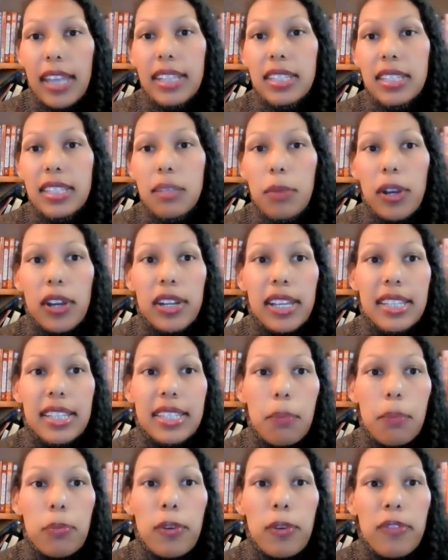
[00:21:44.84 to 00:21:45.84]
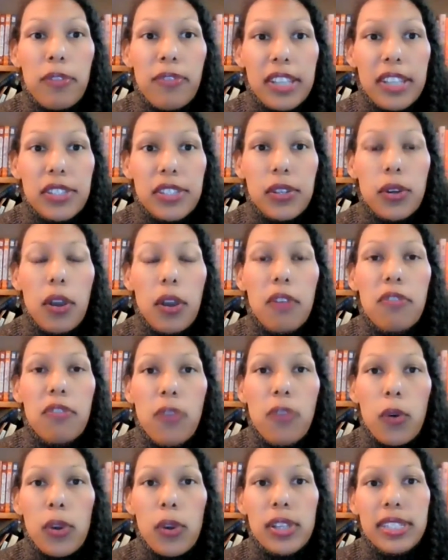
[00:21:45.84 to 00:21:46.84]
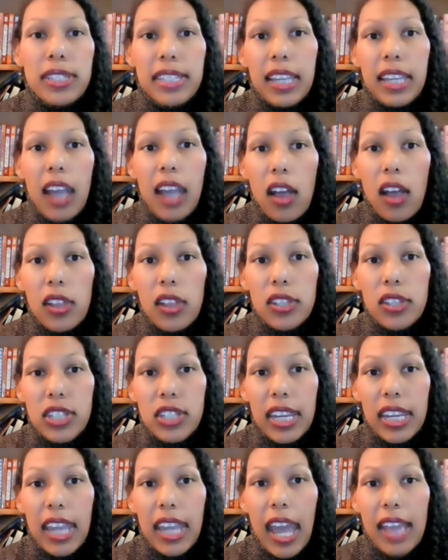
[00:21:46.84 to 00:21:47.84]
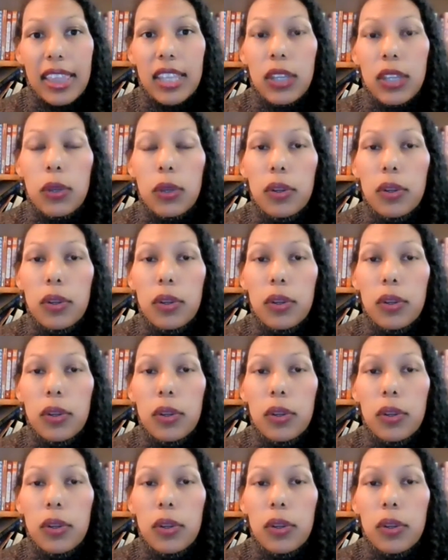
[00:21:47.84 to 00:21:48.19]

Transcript: Suzanne Simard is a professor of forest ecology